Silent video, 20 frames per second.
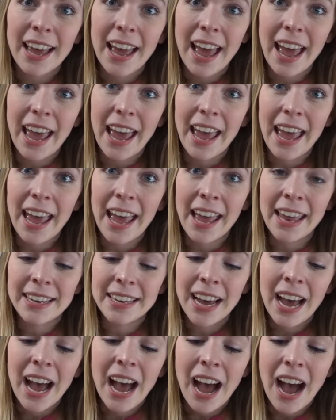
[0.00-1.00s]
and
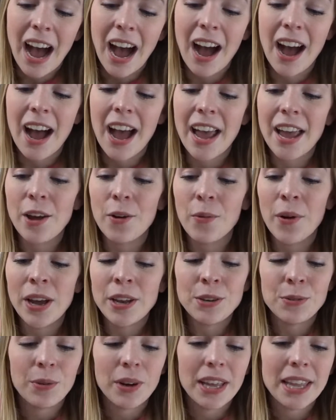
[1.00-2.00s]
I
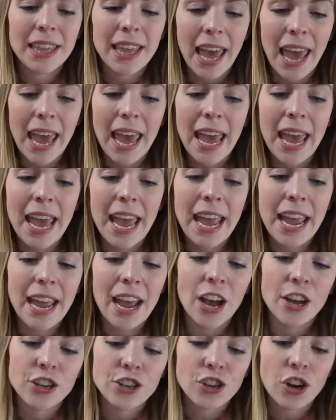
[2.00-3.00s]
went with
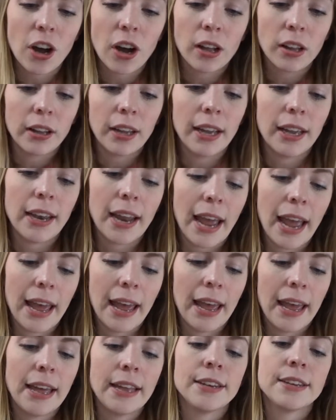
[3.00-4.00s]
a chocolate
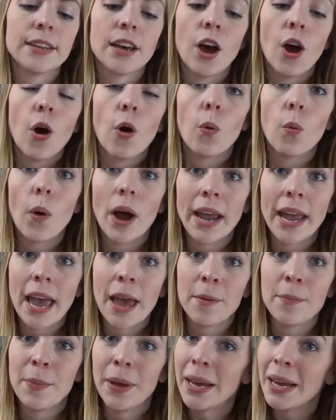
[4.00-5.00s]
and white
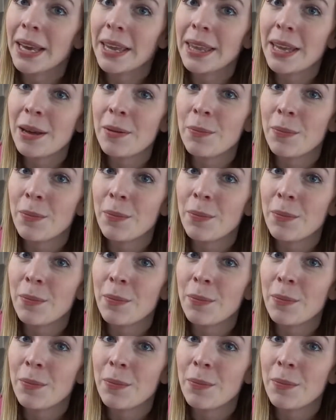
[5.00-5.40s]
and pink theme,